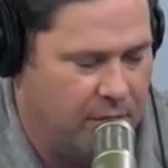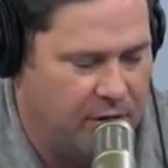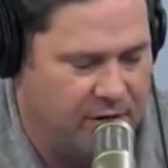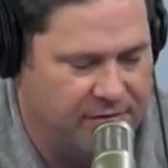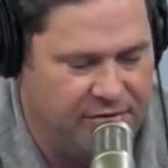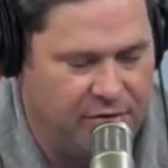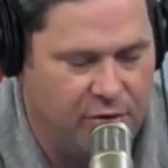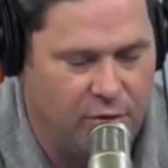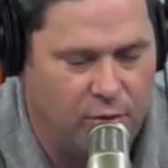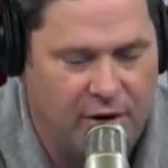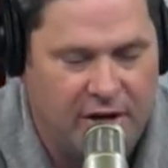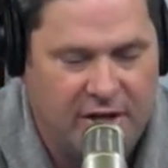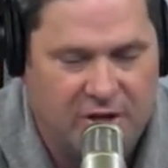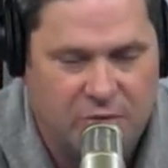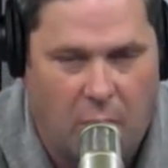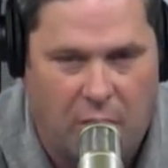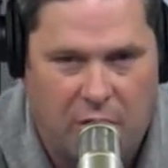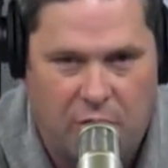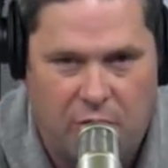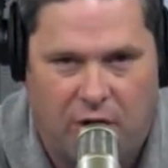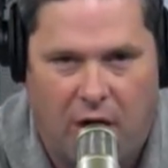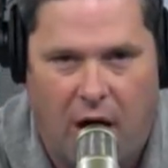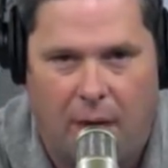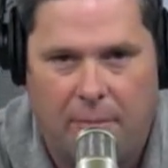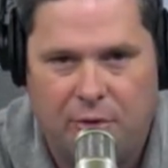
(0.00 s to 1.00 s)
But if the reason why
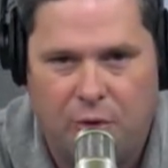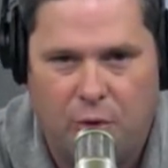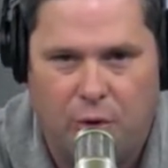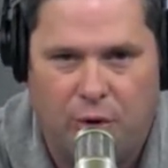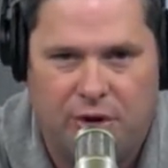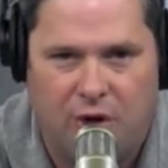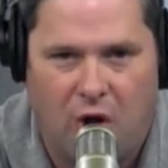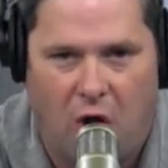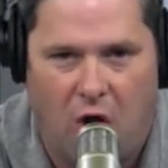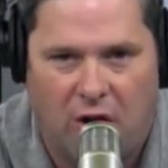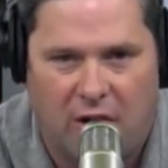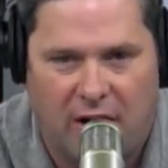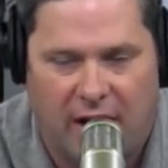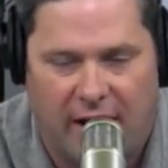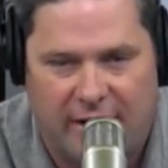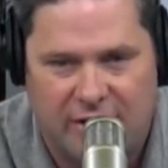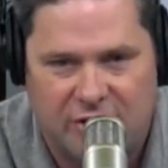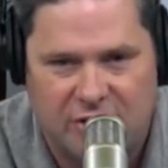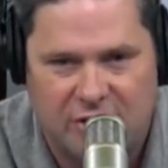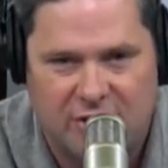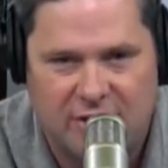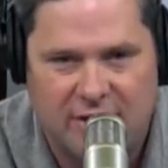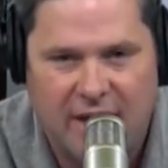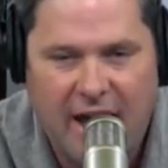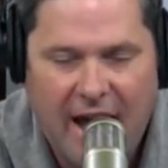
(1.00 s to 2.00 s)
you come to a Dog
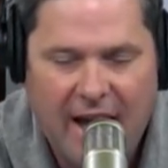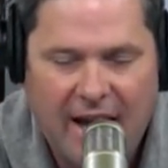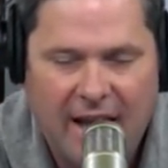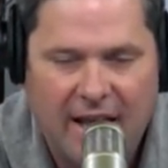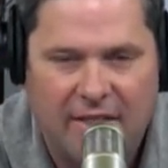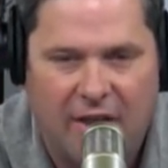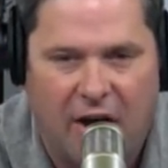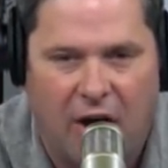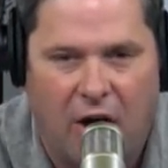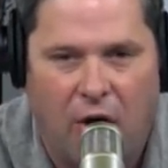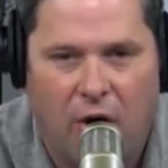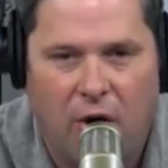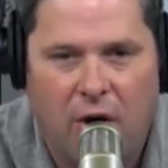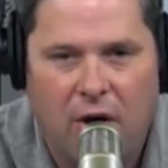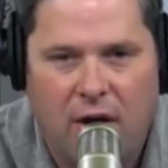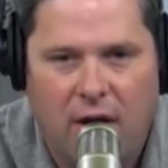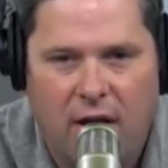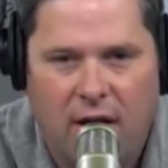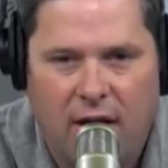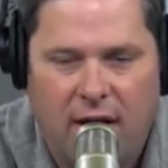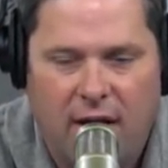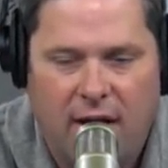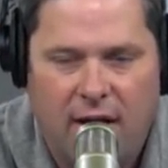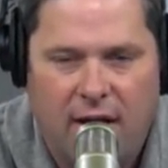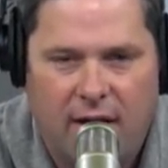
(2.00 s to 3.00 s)
Nation Daily, though,
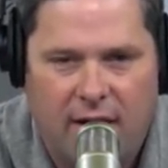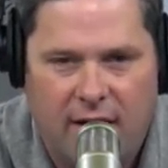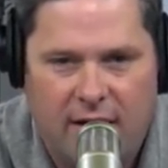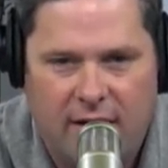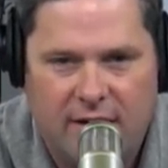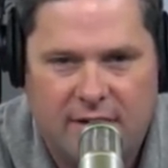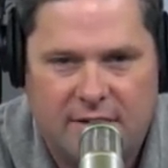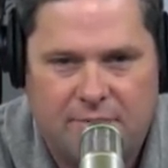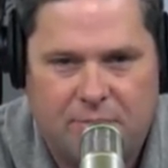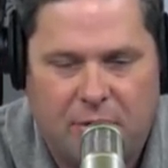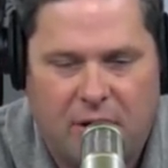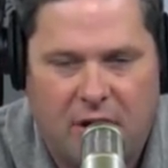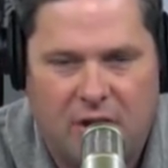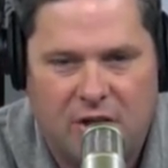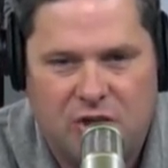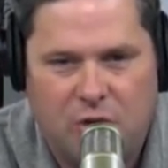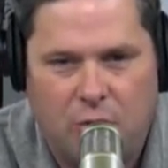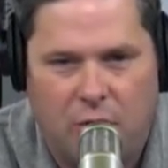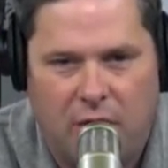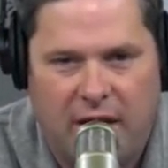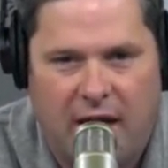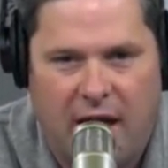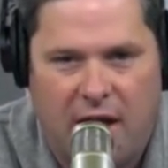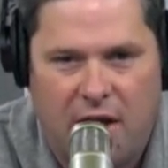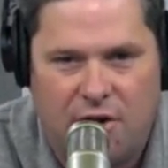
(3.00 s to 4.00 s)
is because you
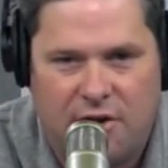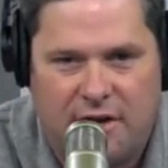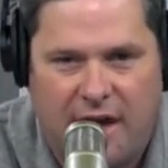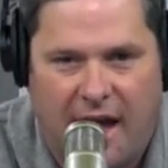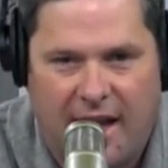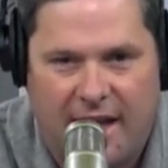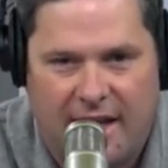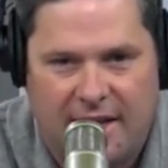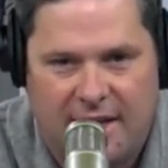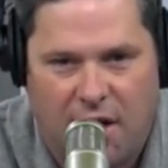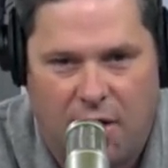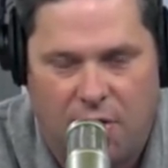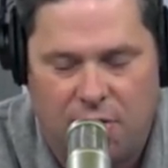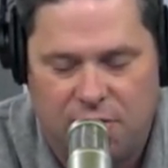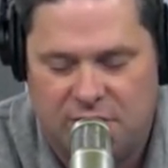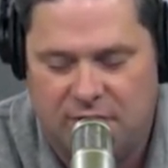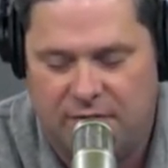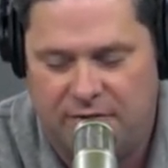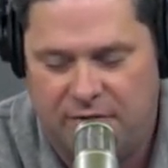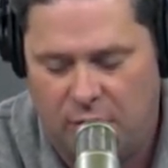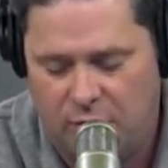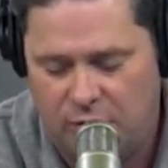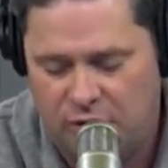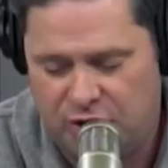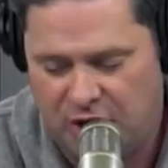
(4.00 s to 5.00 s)
want to get your daily dose
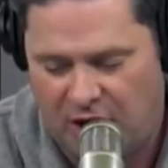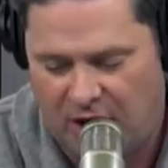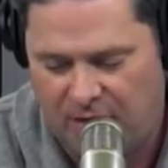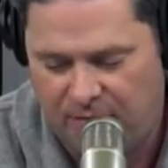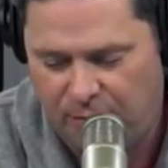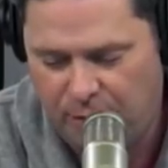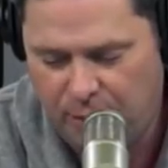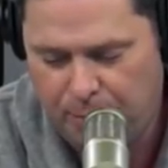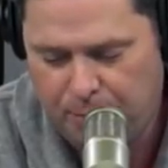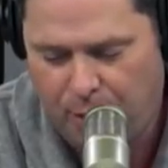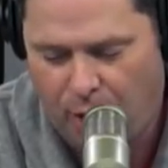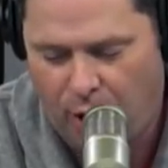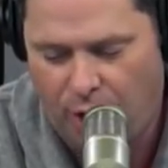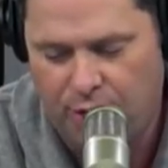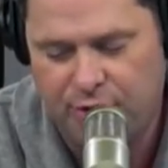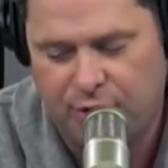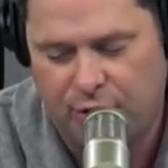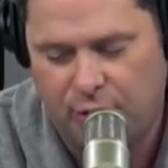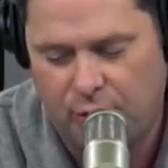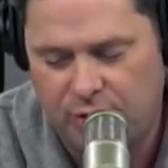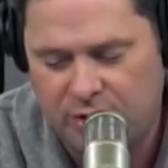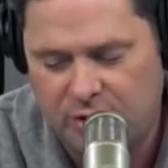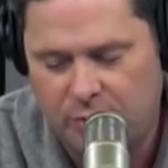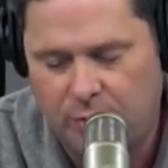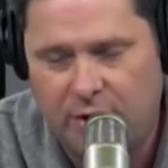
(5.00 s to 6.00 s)
of UGA football
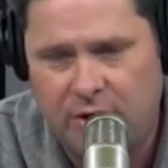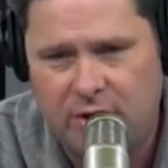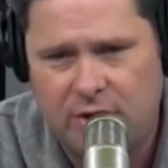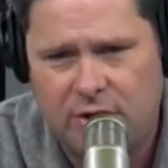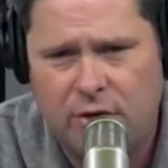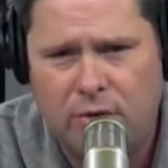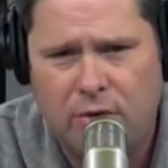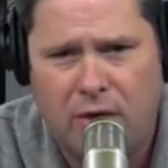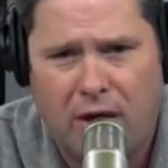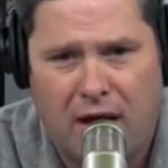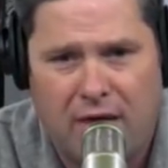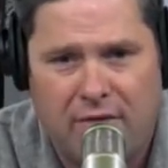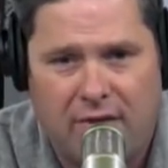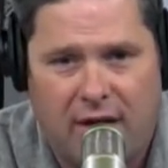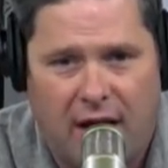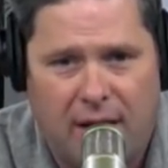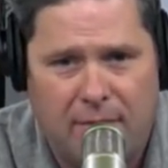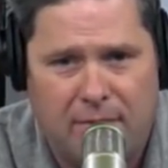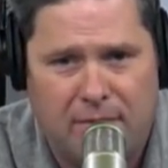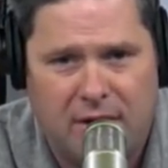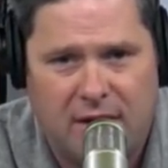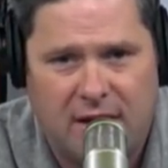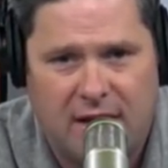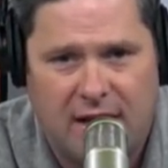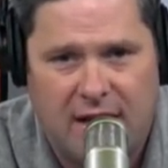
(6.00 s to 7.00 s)
news, and we do have, I
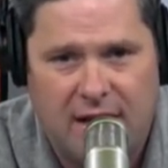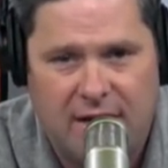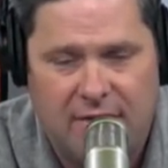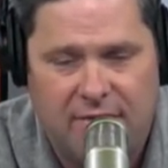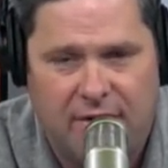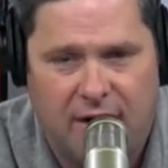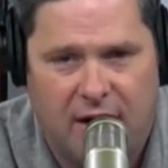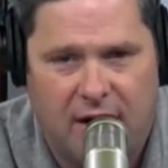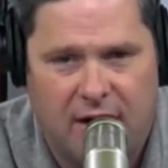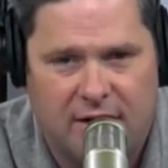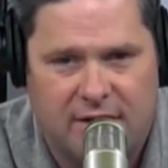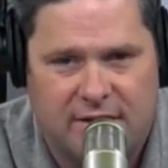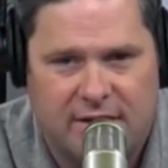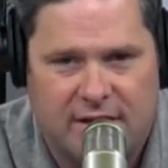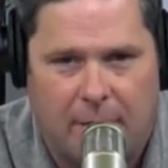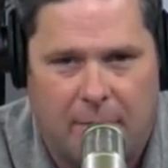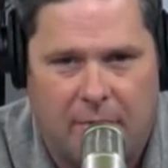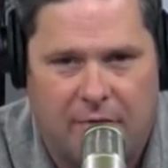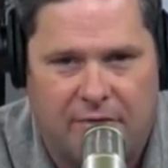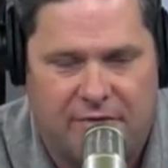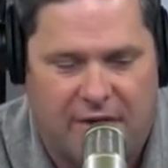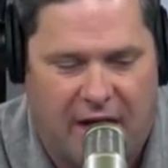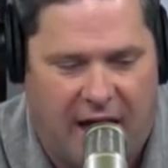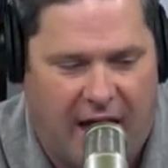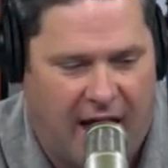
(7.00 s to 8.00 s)
believe, some
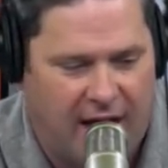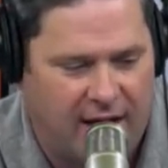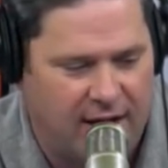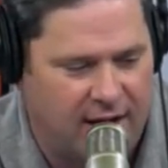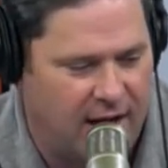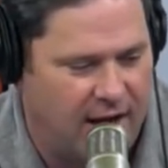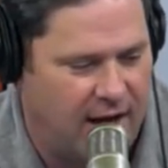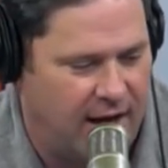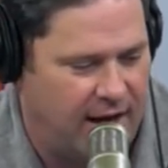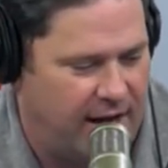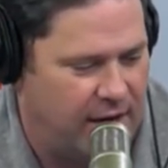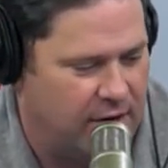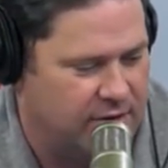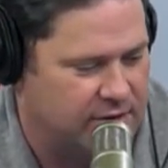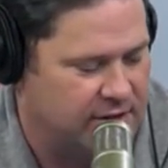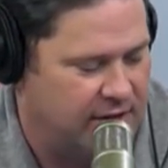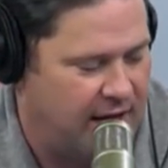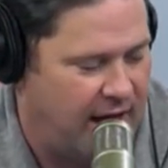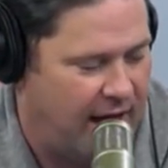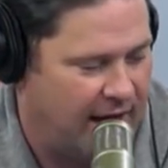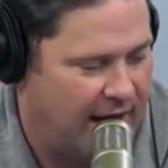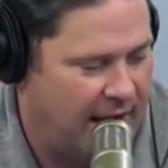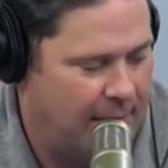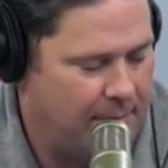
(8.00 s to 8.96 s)
of that here today.